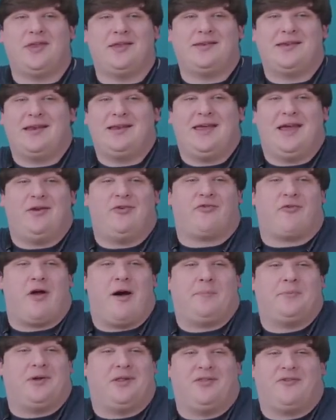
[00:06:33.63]
it did get
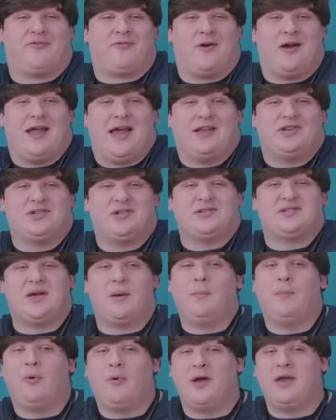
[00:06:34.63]
dropped on the front edge at
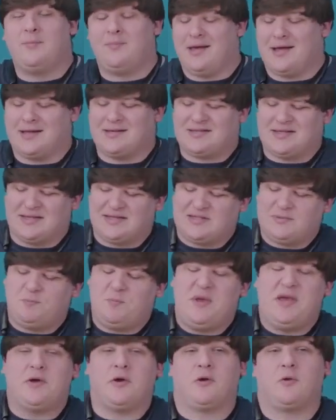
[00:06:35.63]
some point because the
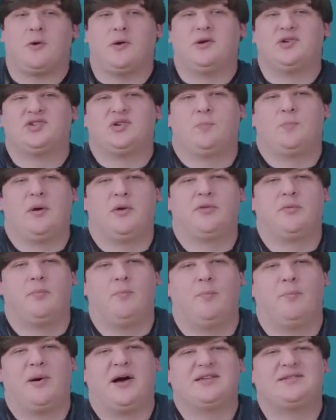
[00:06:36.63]
speaker grills are both
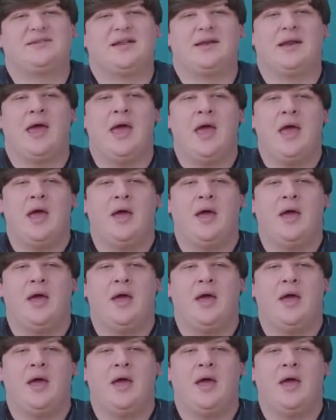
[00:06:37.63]
busted.